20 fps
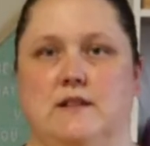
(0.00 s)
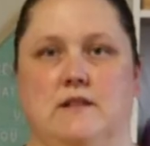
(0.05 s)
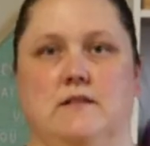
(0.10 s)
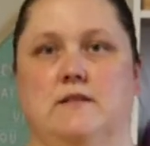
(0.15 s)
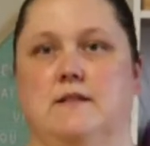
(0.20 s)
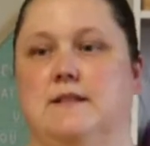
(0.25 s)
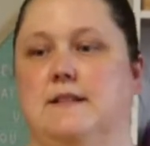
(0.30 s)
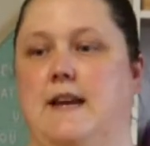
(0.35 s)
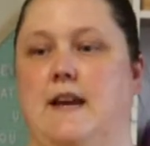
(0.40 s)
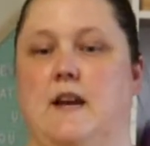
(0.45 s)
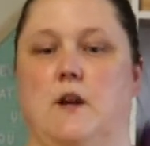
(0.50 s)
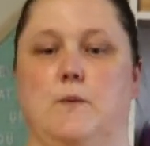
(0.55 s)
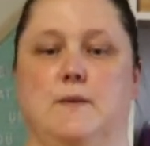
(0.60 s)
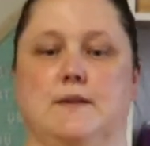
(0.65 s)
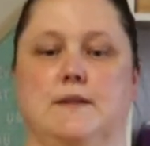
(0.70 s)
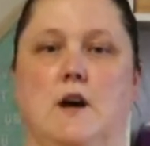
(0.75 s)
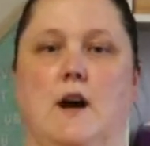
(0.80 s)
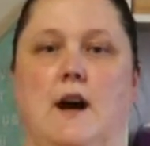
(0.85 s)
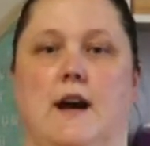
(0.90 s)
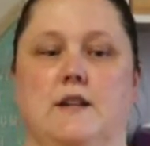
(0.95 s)
Santa was
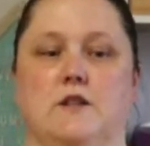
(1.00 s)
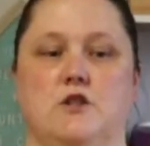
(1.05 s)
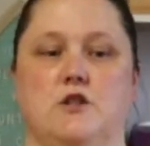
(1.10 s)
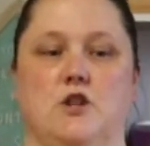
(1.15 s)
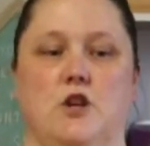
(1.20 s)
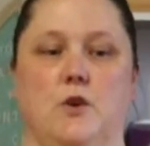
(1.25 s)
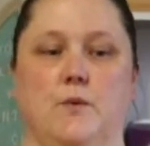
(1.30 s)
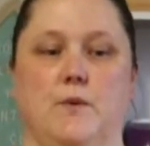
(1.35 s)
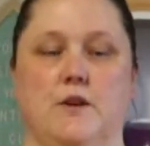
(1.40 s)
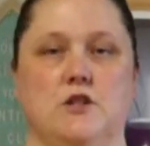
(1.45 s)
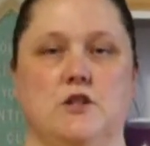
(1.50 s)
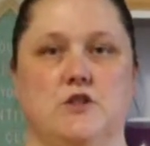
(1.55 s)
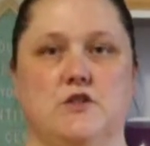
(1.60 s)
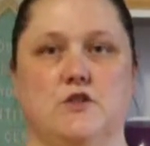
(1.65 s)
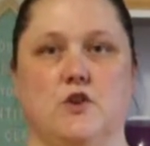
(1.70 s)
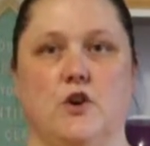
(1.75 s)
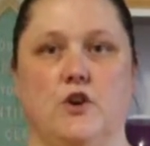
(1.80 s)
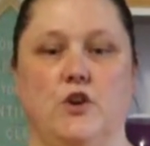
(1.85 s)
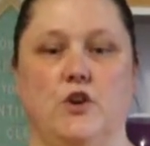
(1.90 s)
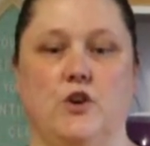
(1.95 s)
kind to you and just
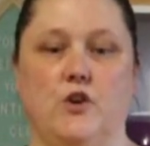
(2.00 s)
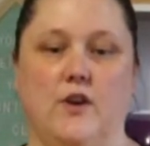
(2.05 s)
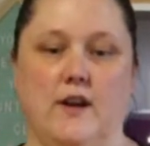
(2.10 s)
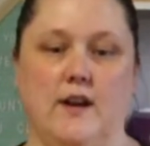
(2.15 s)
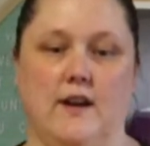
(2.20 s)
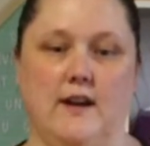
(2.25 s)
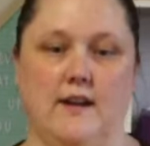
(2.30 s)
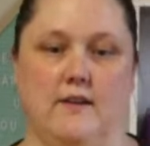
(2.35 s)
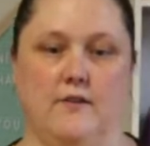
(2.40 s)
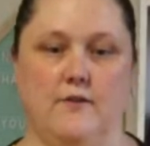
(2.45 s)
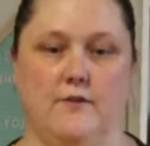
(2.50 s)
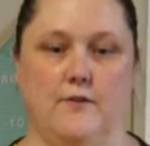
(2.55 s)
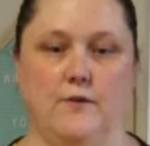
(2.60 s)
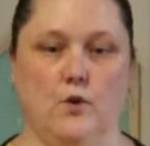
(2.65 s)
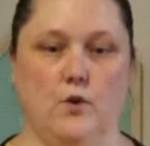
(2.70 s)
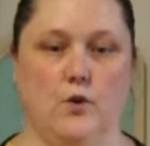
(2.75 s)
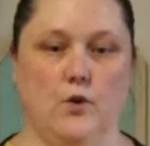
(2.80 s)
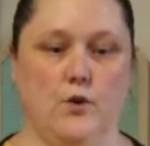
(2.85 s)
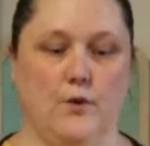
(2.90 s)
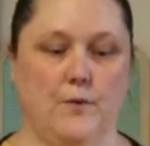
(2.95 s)
got you Cricut for